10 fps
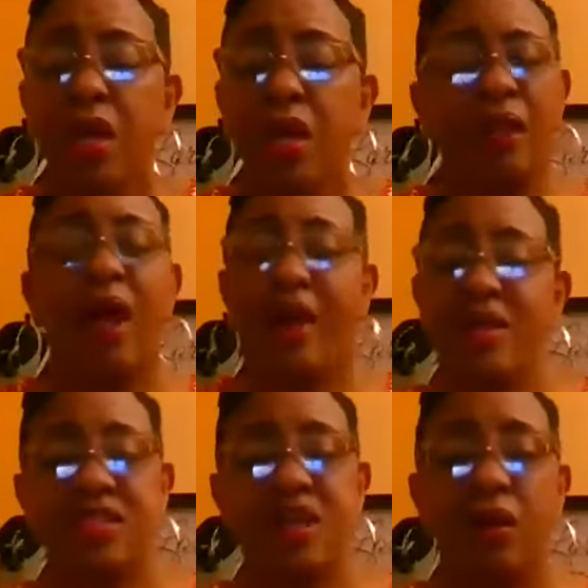And like I
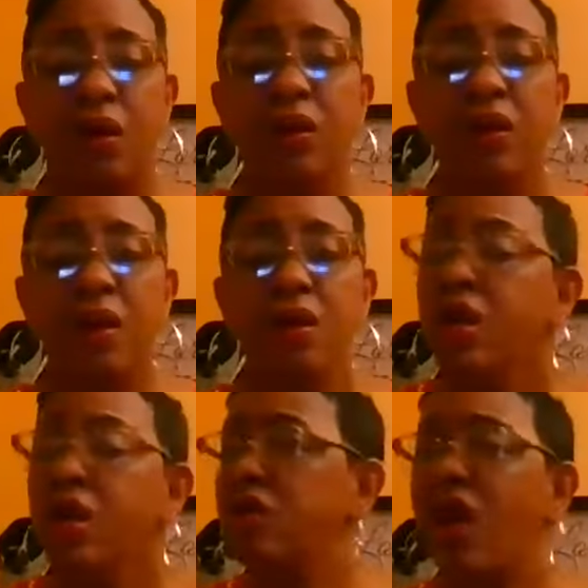said earlier,
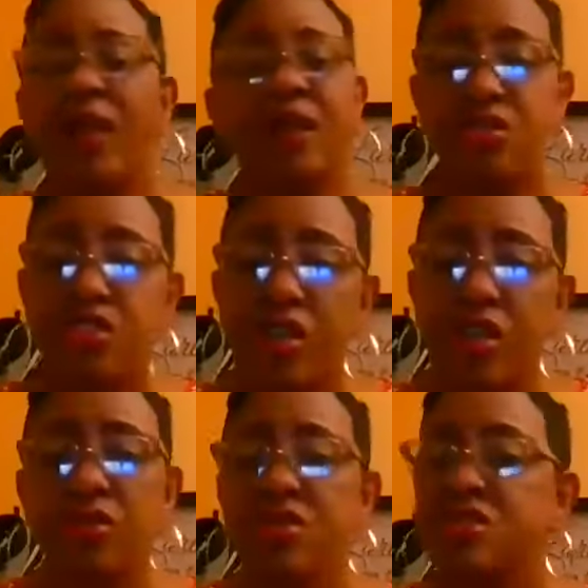you got to
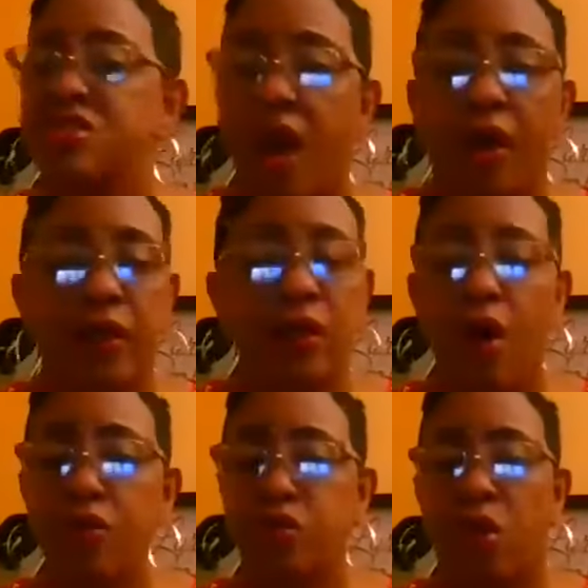continue. Just count it
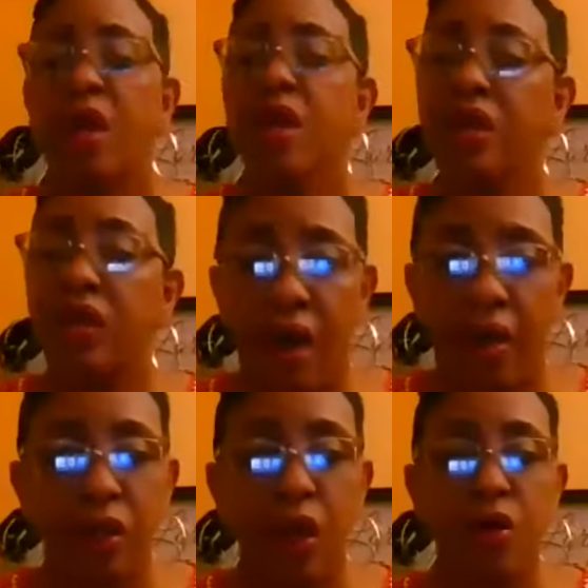all joy.
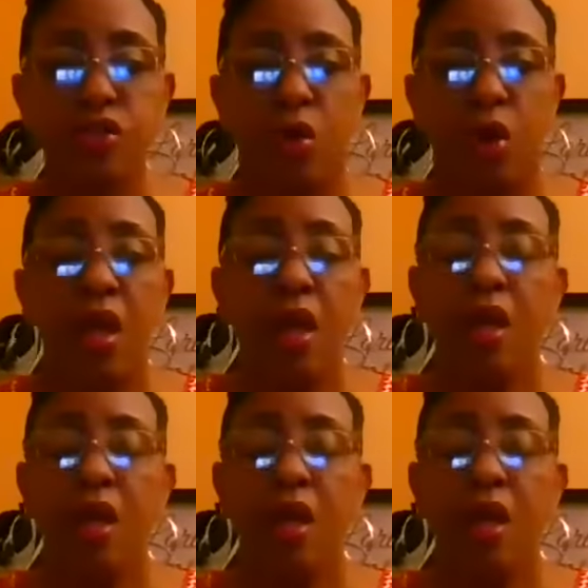Count it all joy.